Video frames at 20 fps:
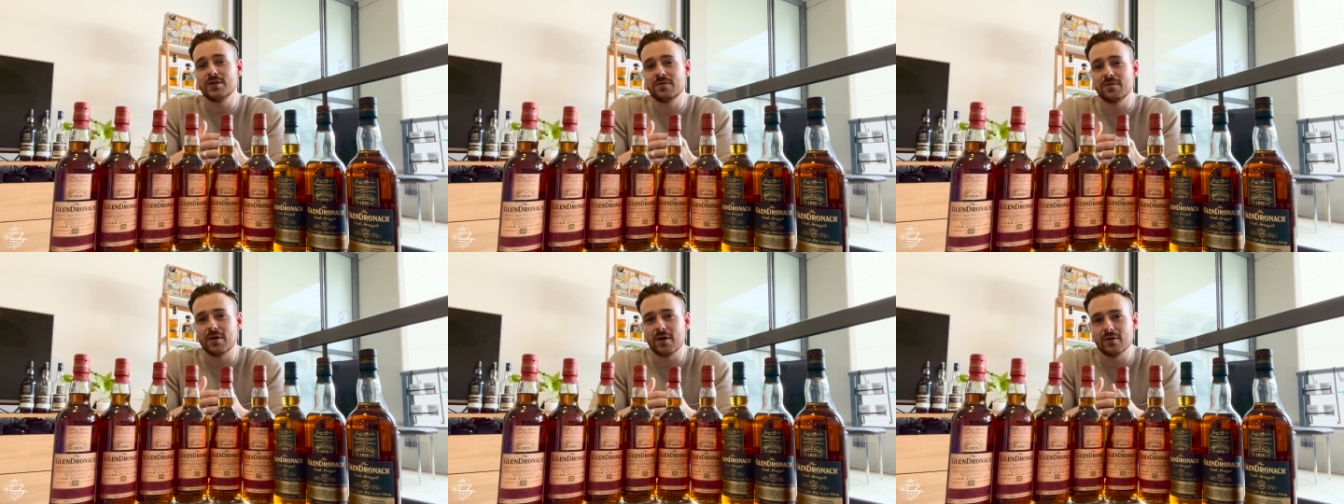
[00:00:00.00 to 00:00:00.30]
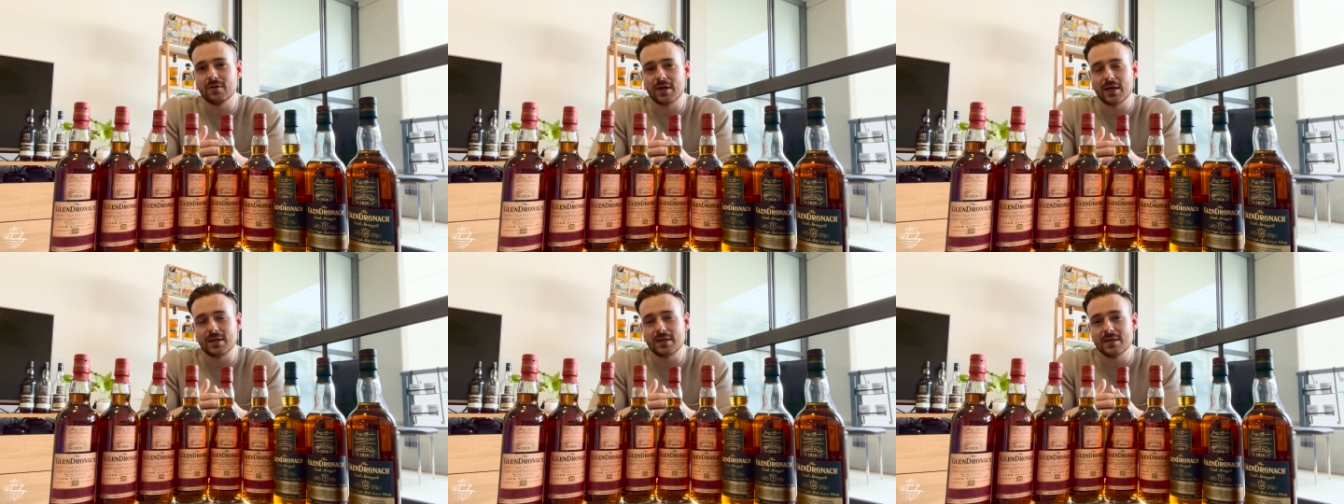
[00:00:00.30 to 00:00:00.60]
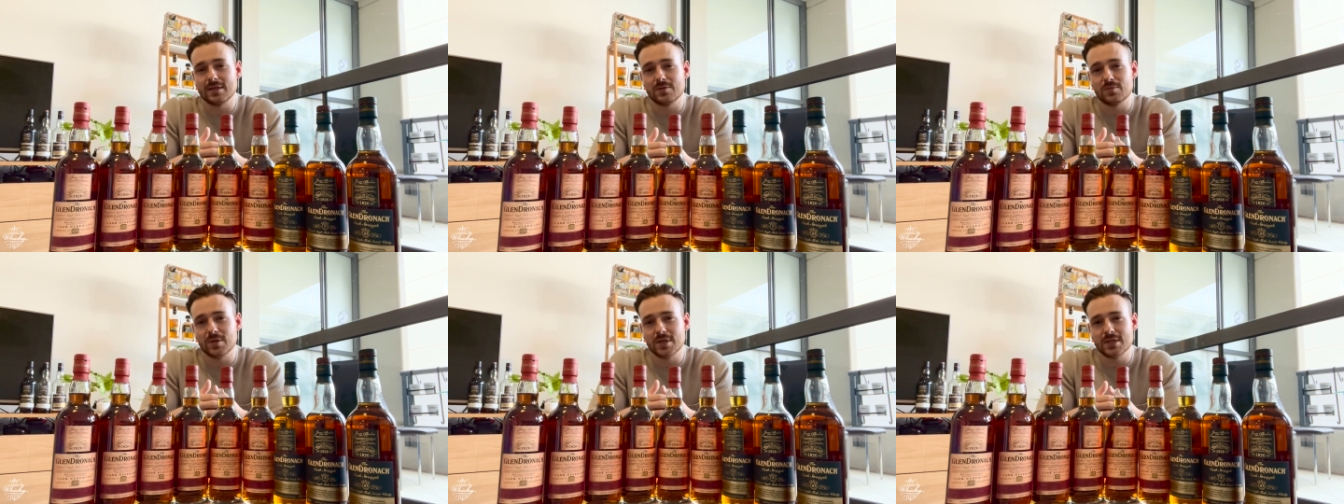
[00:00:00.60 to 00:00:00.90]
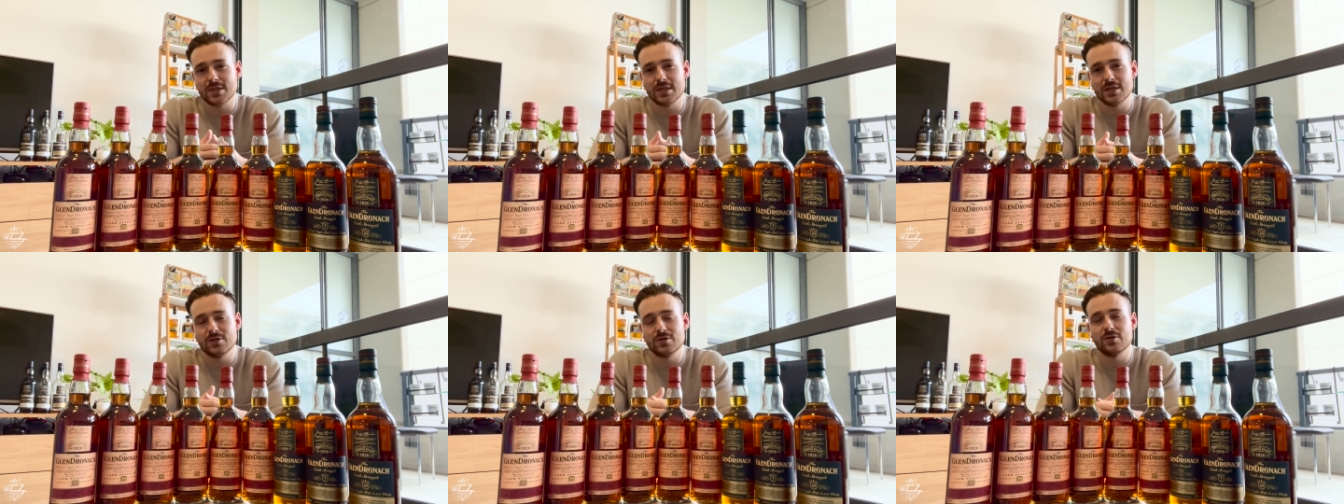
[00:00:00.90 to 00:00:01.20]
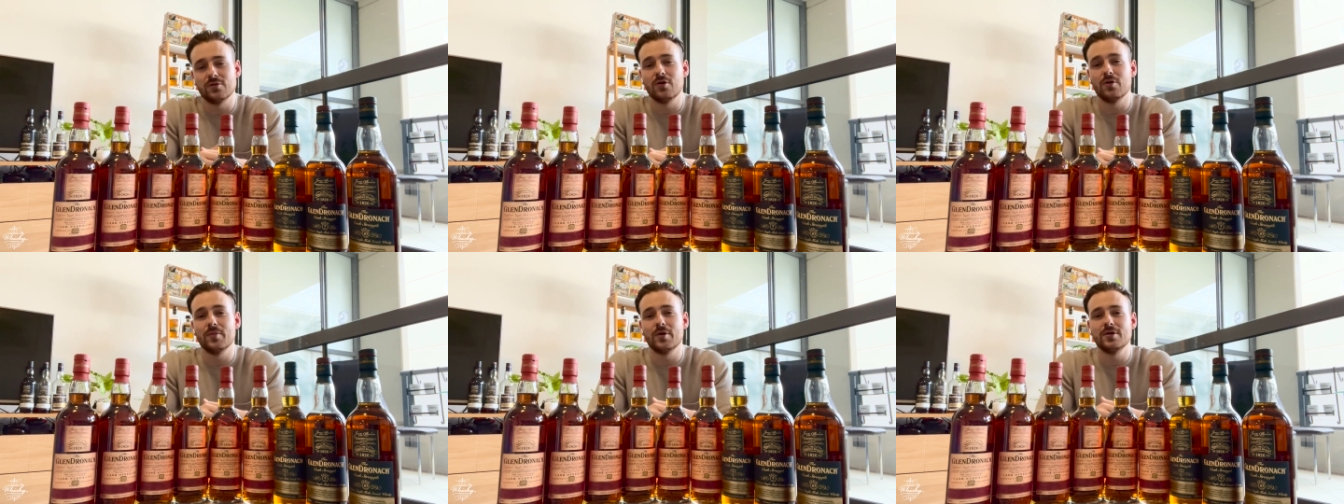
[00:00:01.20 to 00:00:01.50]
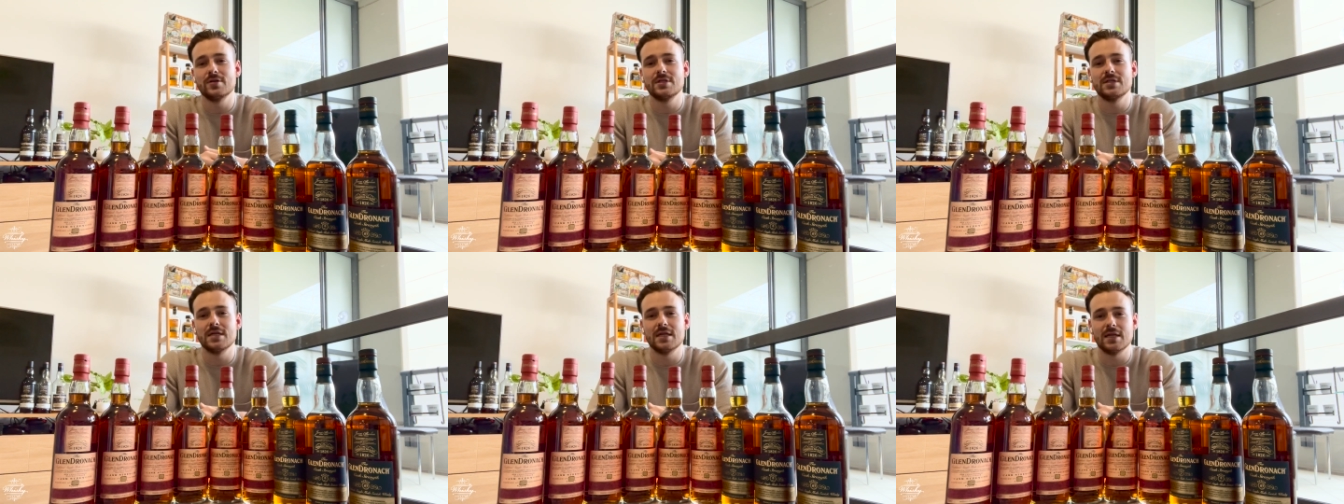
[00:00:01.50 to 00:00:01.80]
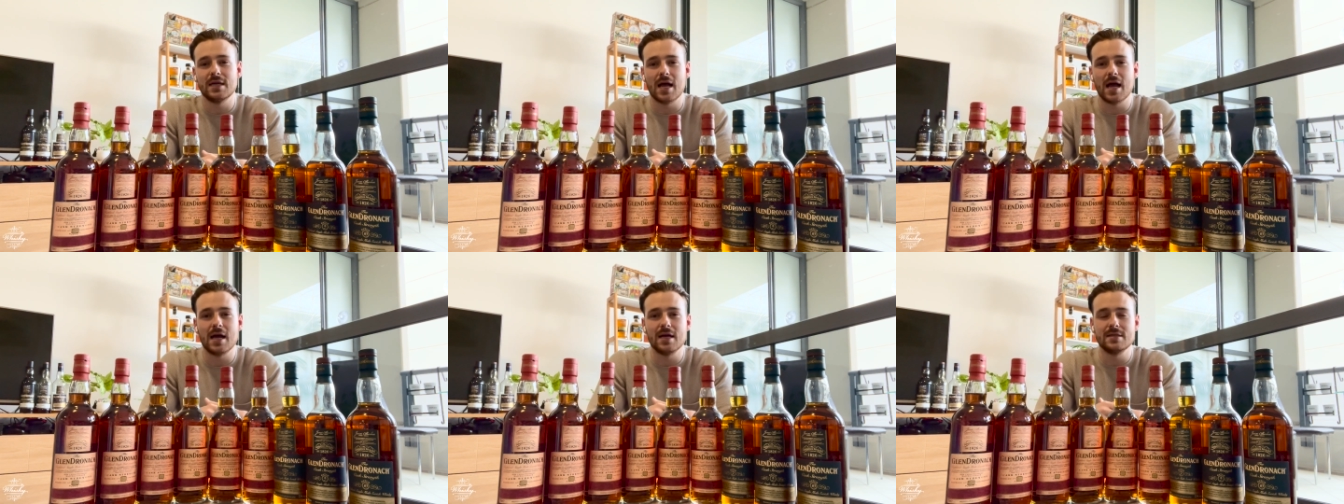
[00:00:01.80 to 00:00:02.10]
felt like this whisky should almost
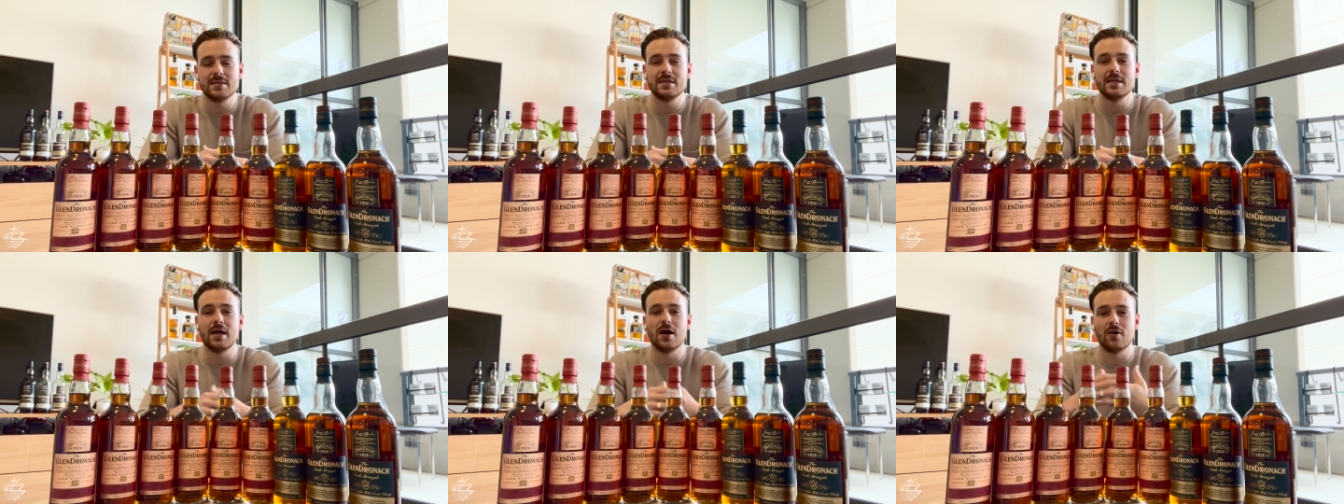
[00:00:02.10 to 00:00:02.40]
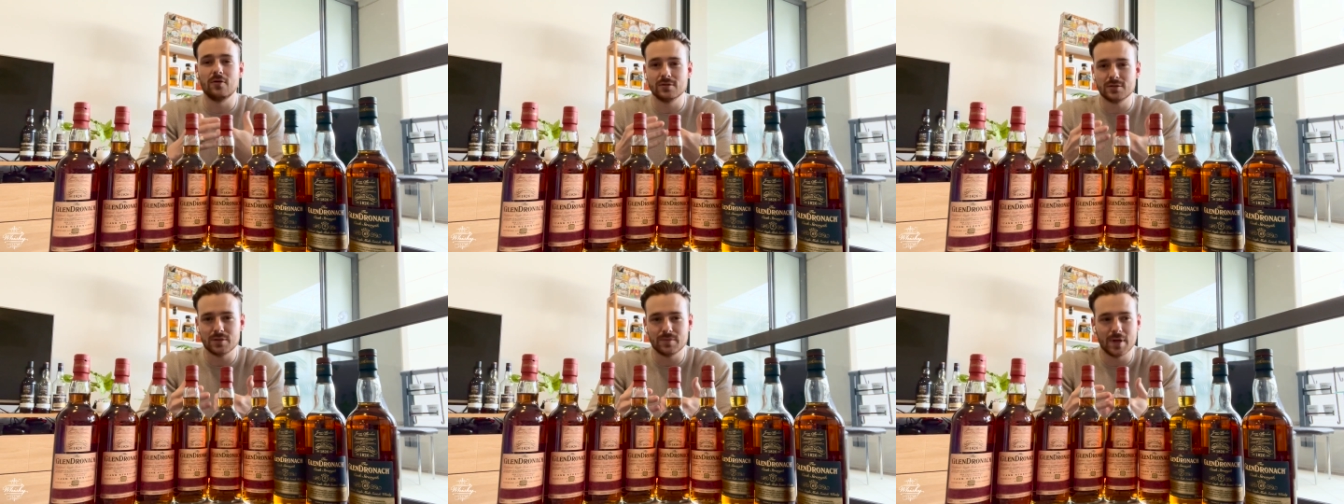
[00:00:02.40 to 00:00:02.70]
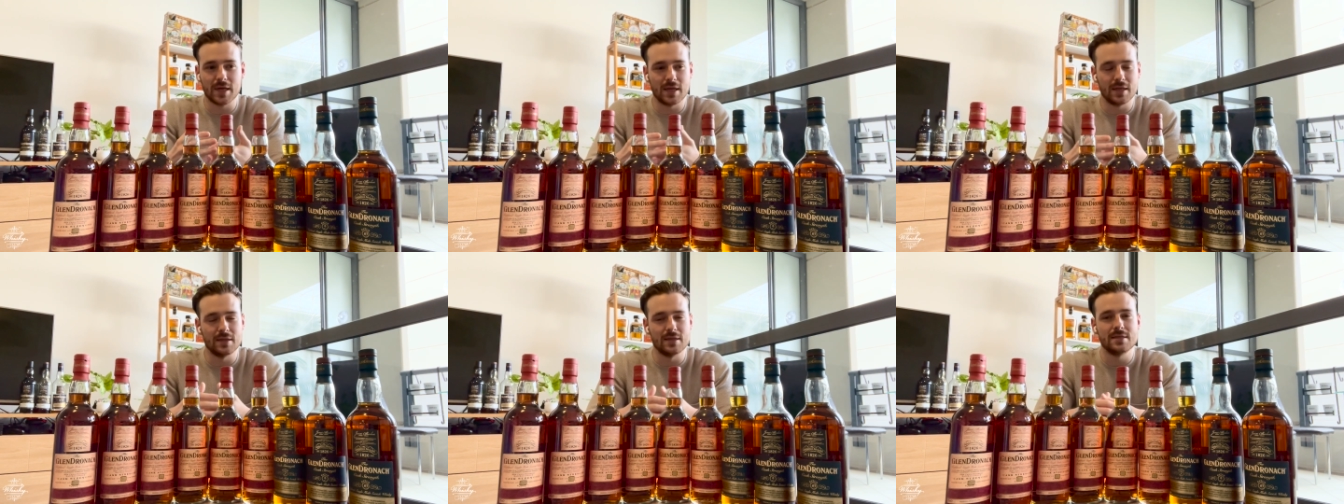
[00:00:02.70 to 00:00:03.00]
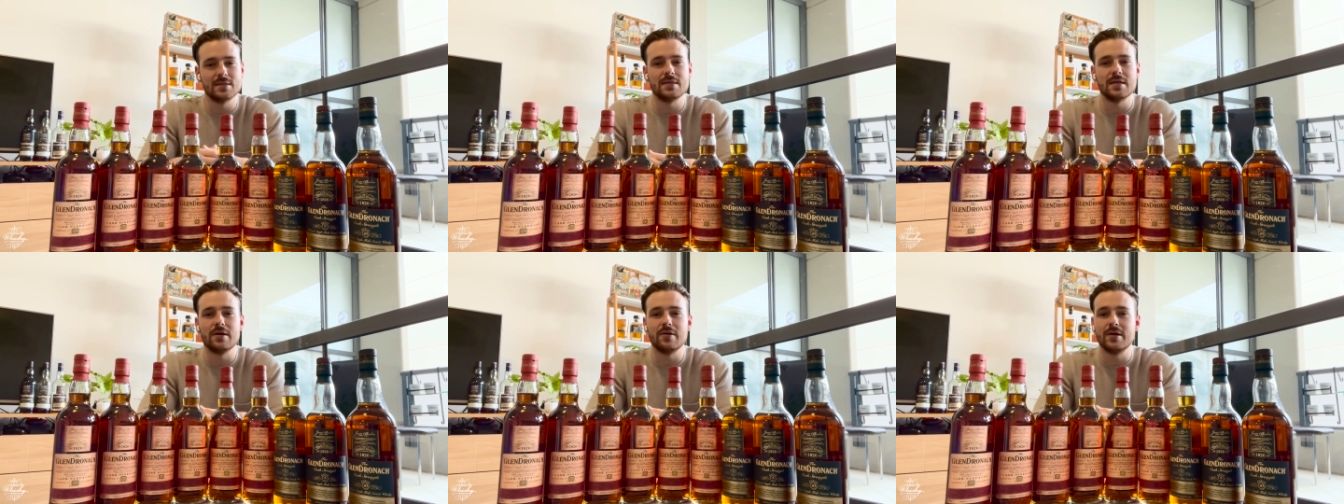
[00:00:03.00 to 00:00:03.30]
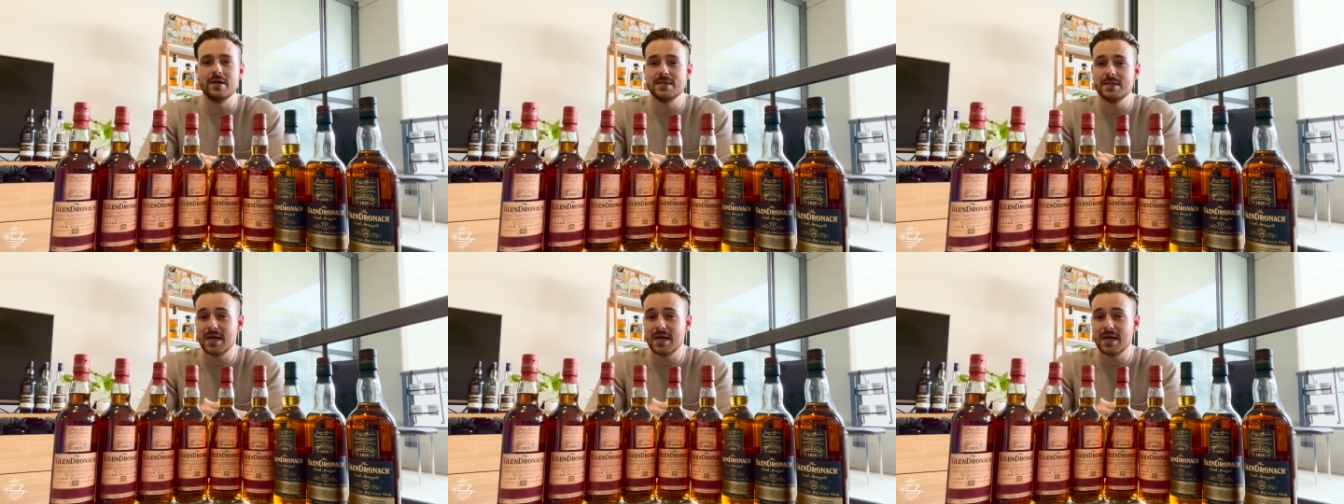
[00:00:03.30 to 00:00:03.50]
sit as the ultimate in the series.